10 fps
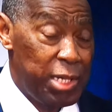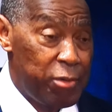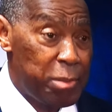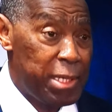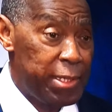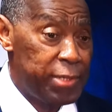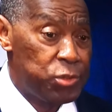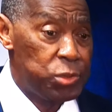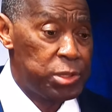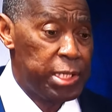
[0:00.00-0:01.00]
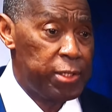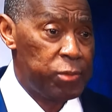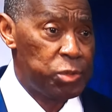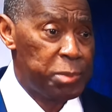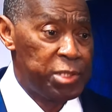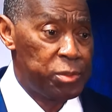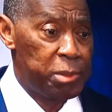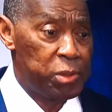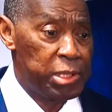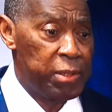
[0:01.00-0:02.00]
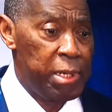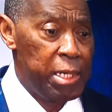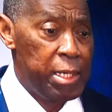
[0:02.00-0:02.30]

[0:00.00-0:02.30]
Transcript: Everybody has to take a responsibility.